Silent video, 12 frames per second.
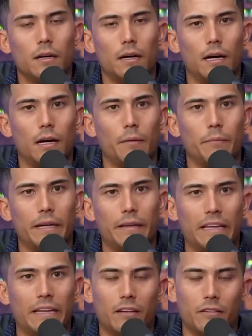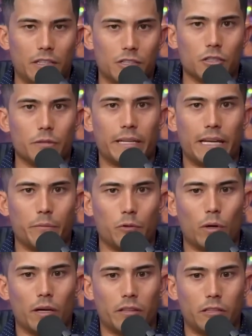um, and then it eventually became
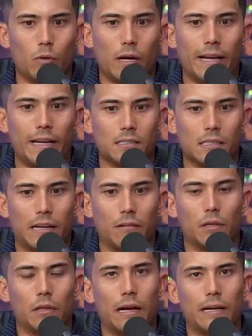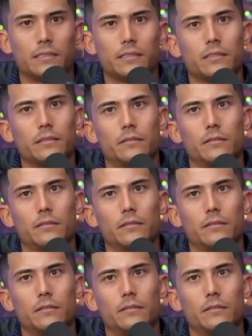The Wealthy Way as I realized